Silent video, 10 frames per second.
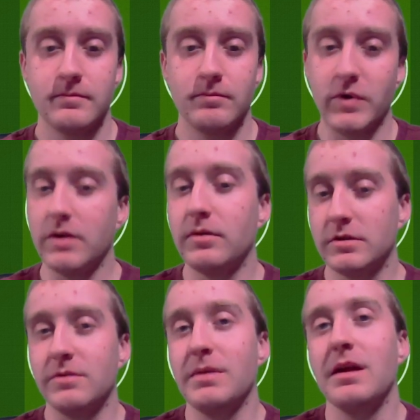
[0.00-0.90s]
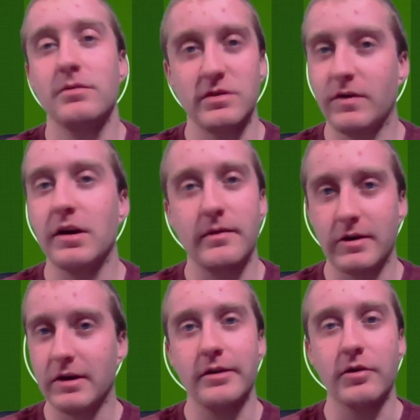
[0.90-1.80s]
But it, to me, it was very,
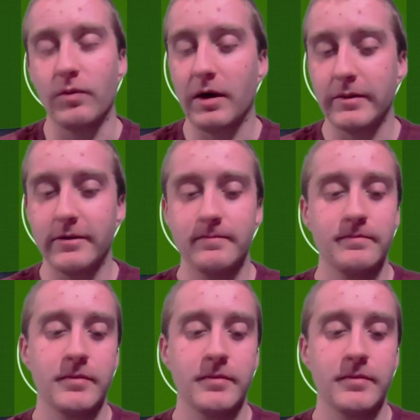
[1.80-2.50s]
very underwhelming.